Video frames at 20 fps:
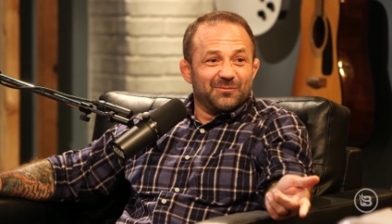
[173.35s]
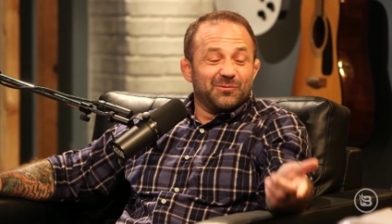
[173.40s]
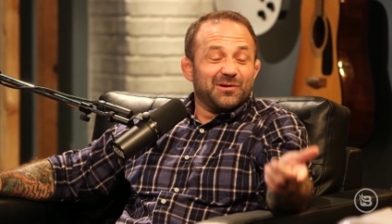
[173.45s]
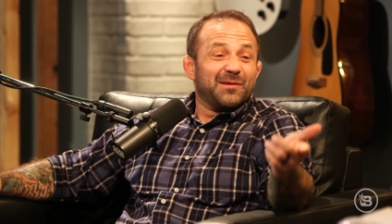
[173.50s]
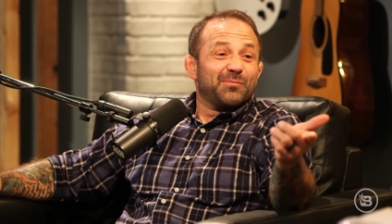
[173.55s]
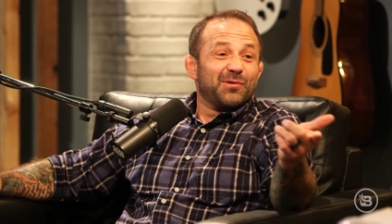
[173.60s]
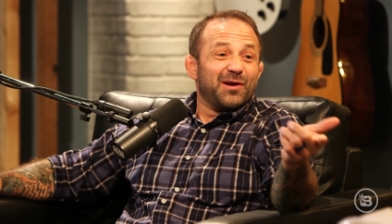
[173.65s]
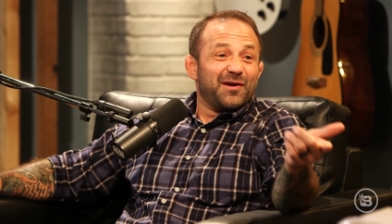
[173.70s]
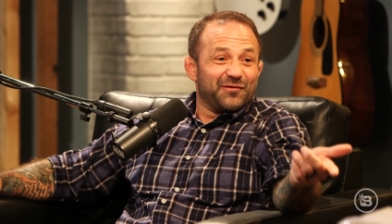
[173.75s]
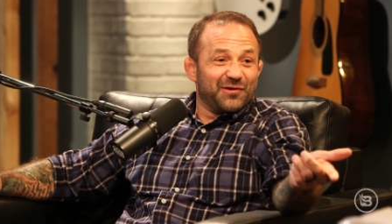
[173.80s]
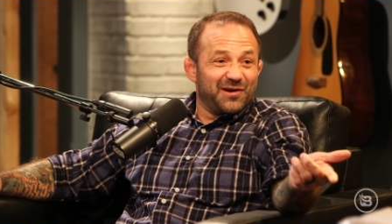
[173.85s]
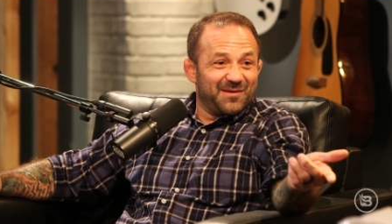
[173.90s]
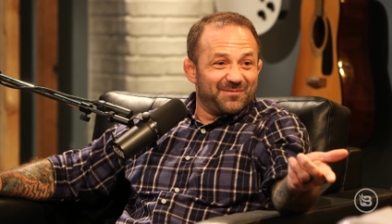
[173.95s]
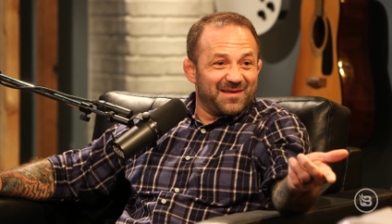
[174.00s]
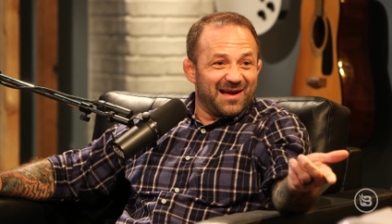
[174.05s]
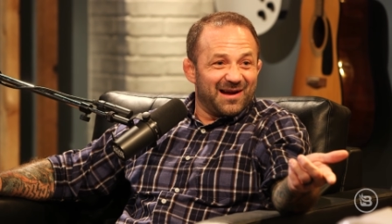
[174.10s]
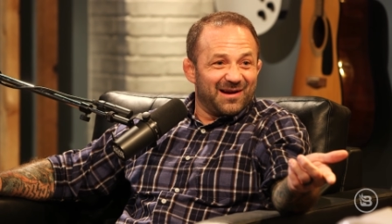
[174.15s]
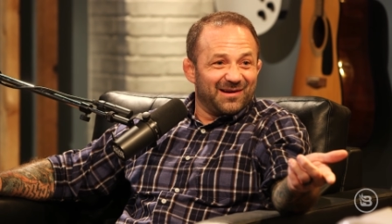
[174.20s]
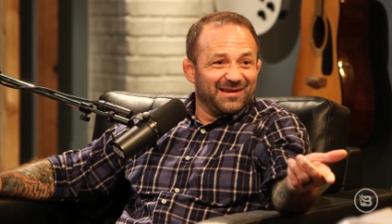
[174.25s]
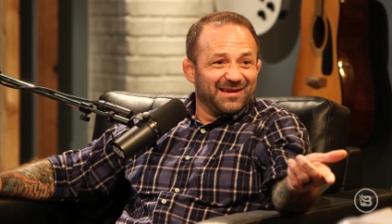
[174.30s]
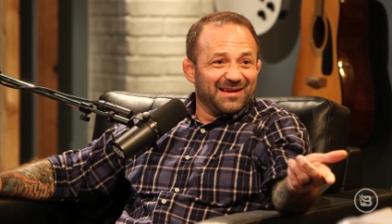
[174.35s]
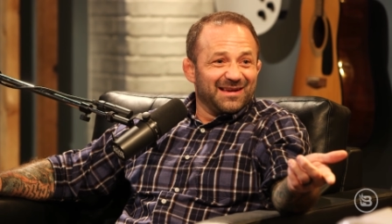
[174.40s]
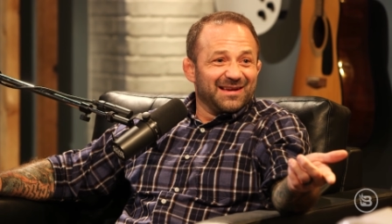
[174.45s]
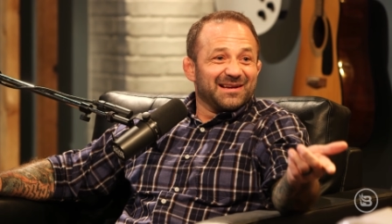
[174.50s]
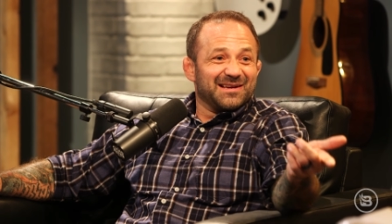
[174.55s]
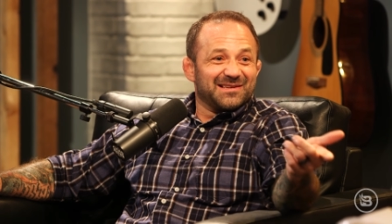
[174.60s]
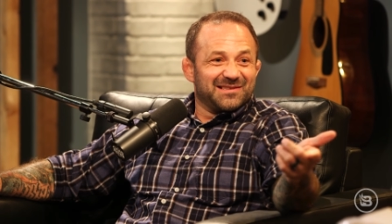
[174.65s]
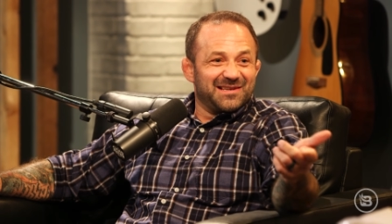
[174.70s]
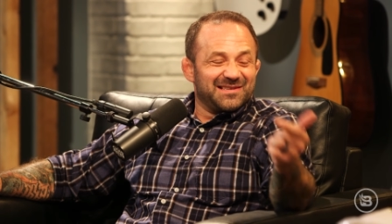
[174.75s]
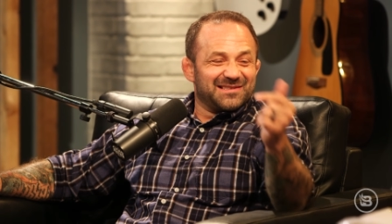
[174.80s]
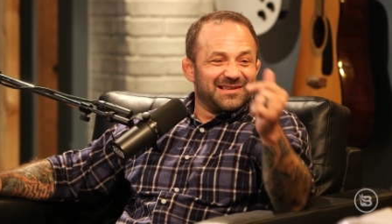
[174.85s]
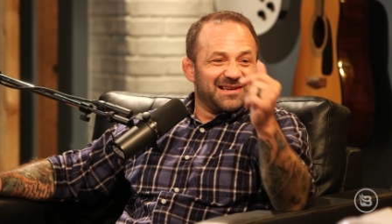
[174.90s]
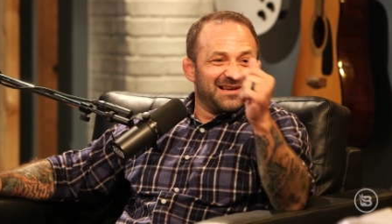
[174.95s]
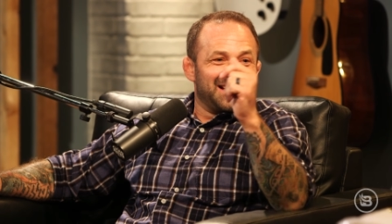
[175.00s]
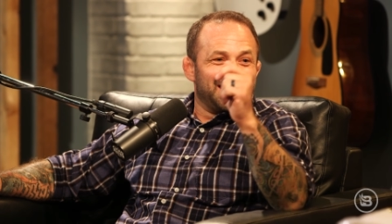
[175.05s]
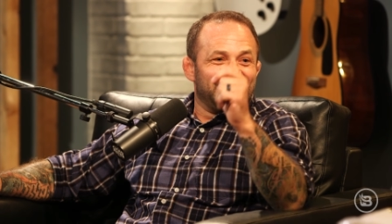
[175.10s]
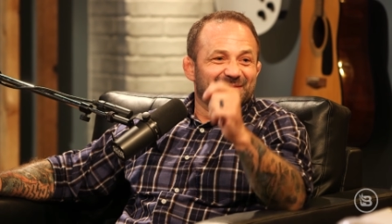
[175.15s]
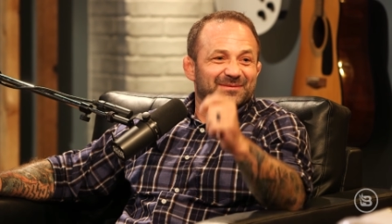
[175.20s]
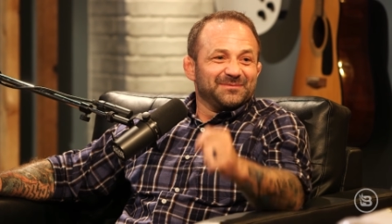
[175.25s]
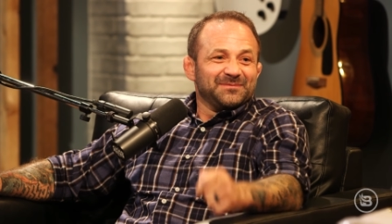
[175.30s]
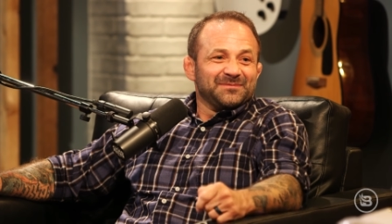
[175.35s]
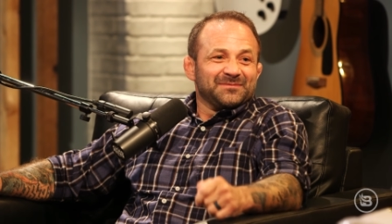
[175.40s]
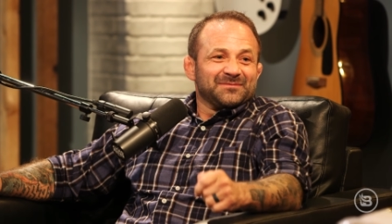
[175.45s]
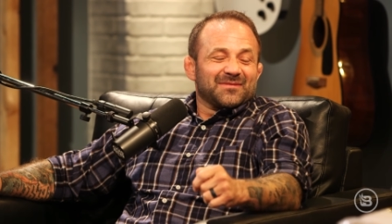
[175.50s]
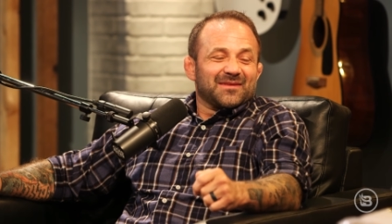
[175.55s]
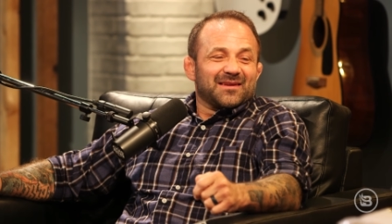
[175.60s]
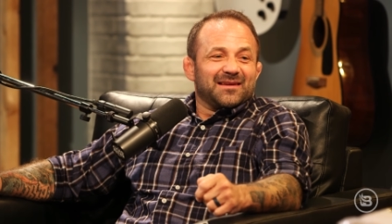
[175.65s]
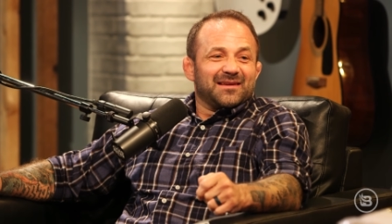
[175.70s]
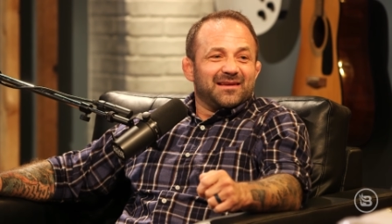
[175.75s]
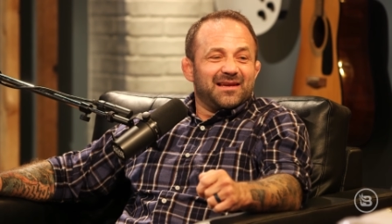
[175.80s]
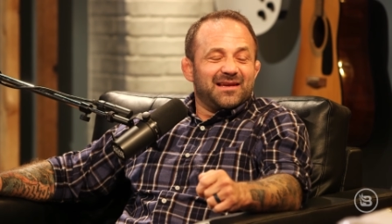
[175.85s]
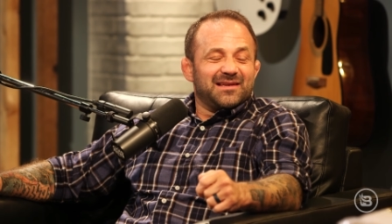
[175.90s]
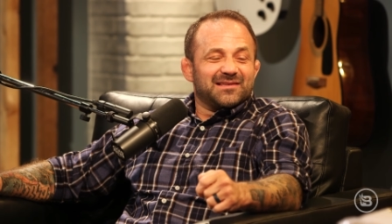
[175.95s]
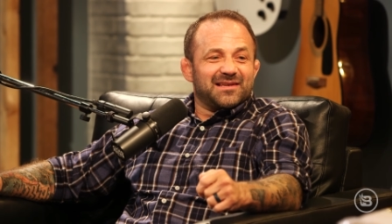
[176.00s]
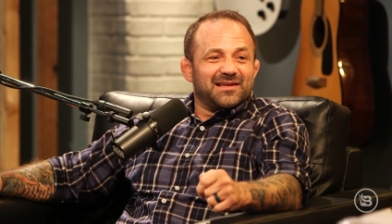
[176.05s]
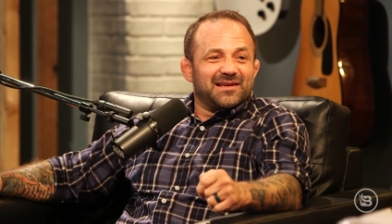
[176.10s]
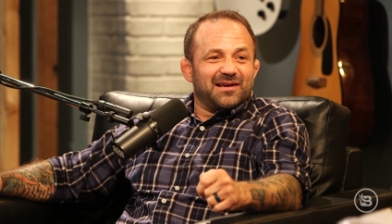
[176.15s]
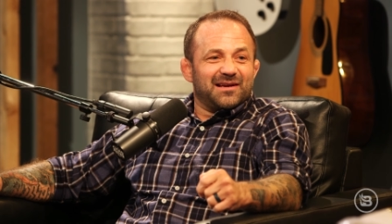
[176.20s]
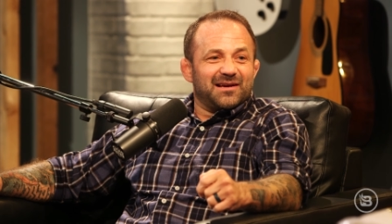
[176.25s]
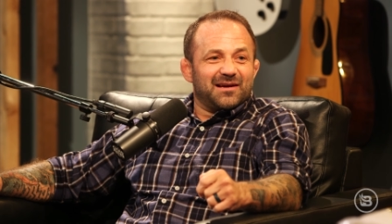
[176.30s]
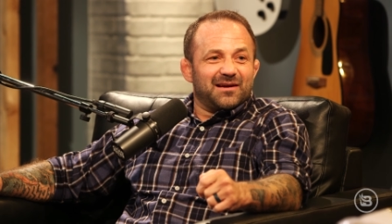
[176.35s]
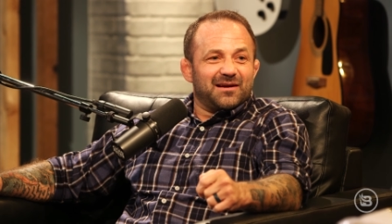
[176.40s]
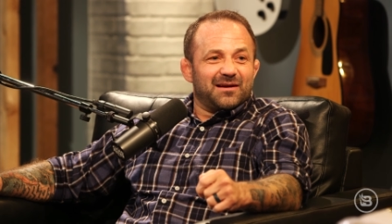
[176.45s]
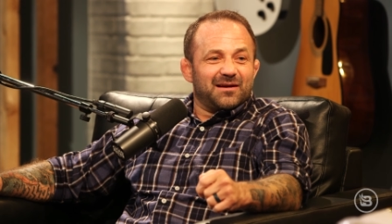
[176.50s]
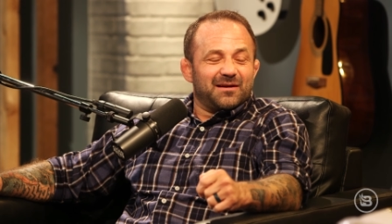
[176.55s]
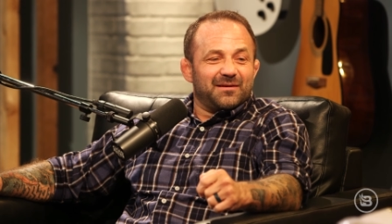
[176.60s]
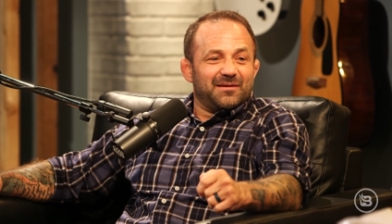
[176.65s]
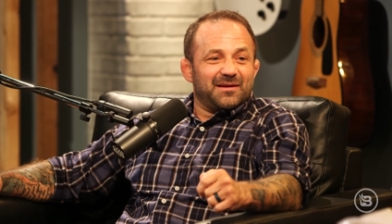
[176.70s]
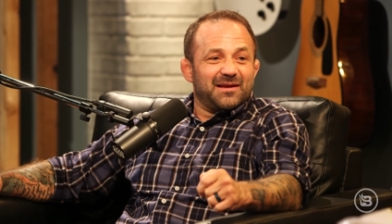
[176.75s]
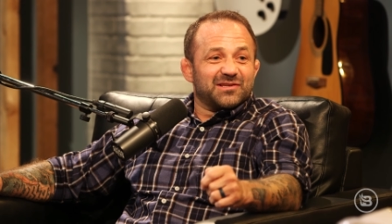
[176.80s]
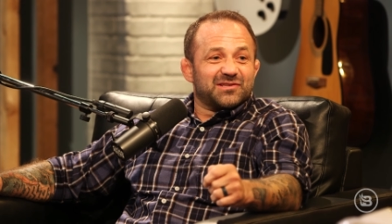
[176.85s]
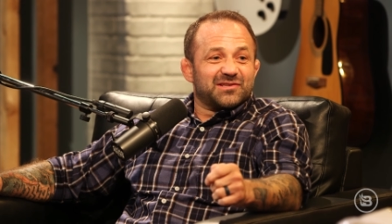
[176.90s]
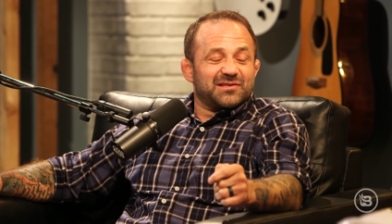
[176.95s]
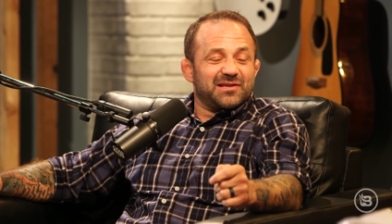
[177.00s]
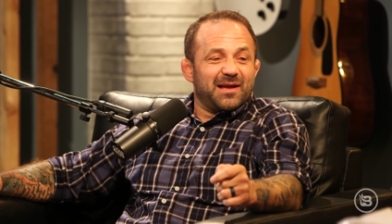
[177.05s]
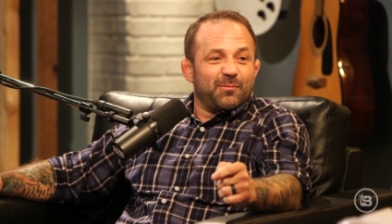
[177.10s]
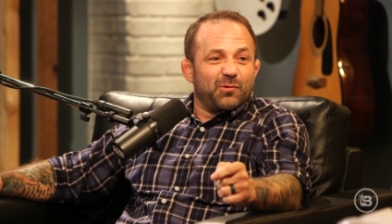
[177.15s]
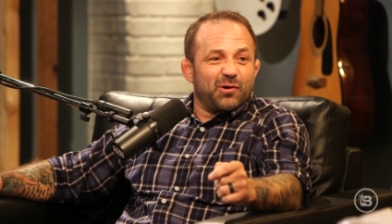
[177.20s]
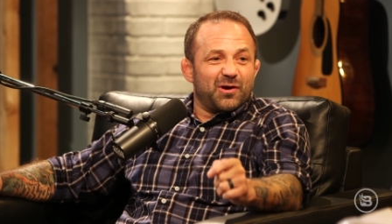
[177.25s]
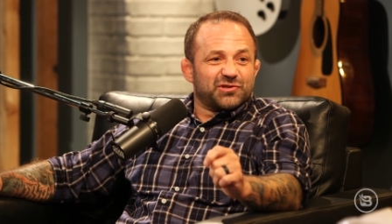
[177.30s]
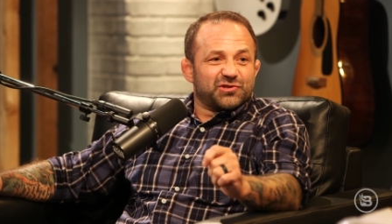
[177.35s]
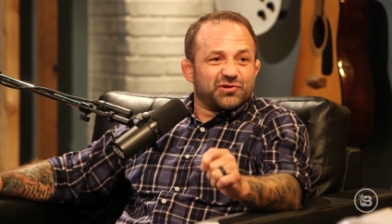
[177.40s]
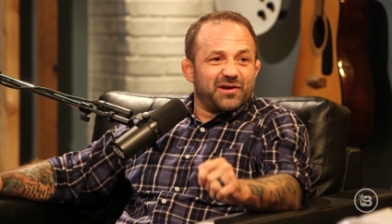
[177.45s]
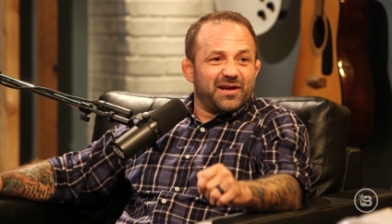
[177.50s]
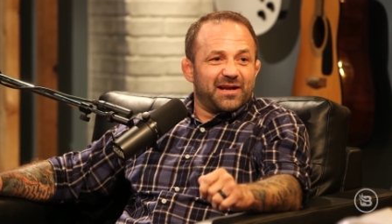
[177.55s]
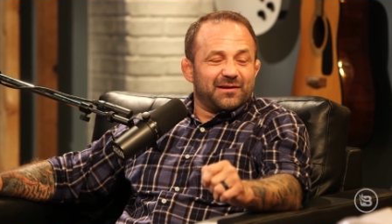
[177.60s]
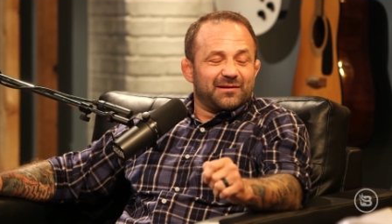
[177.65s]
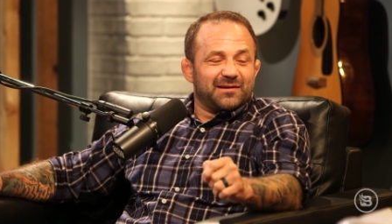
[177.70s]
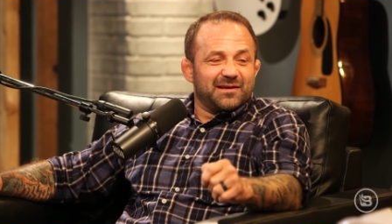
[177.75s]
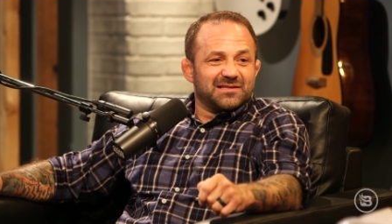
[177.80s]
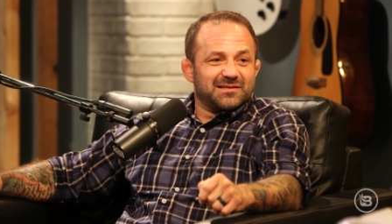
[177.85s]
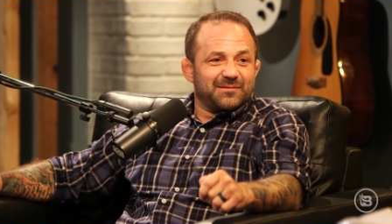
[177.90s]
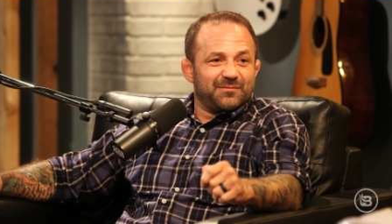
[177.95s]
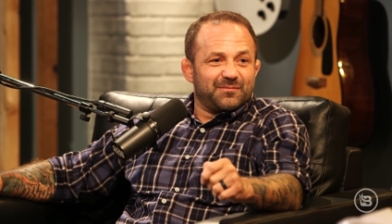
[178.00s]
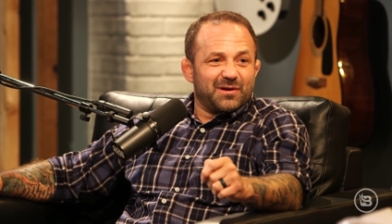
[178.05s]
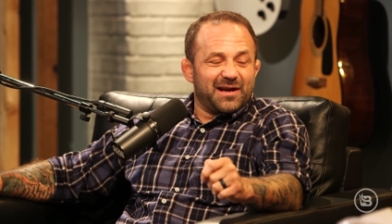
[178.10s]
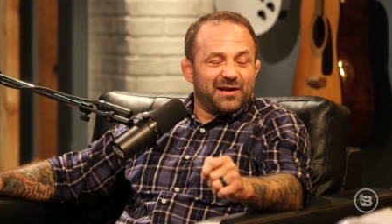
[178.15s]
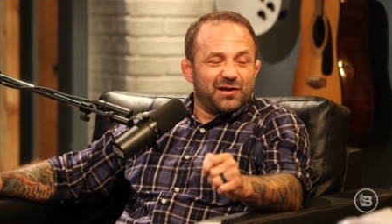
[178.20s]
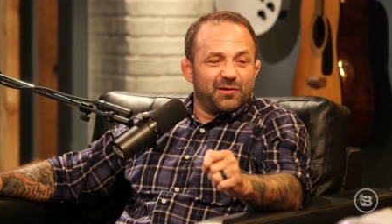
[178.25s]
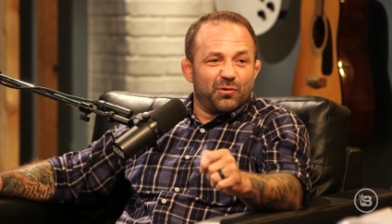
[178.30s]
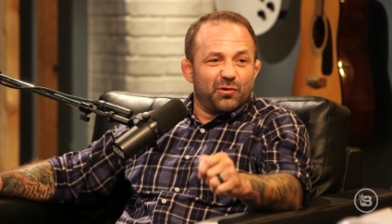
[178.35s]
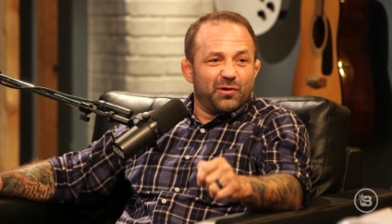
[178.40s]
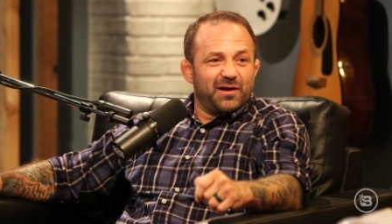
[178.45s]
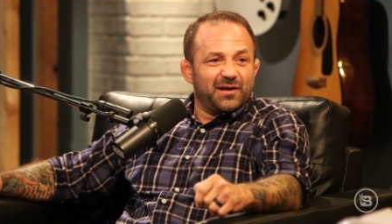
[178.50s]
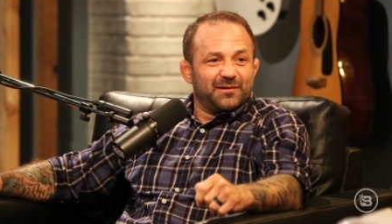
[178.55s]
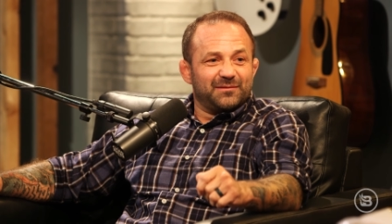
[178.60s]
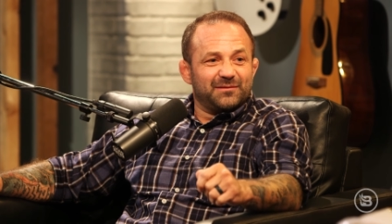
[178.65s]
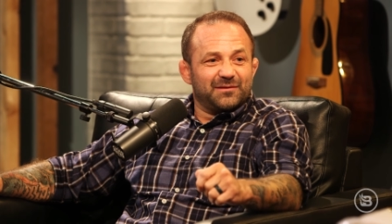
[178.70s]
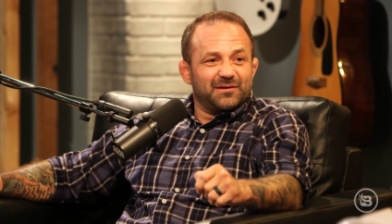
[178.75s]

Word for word: We could pray for him now because yeah. he's a uh, he's in a uh, his MOS training. He's a brand new Marine.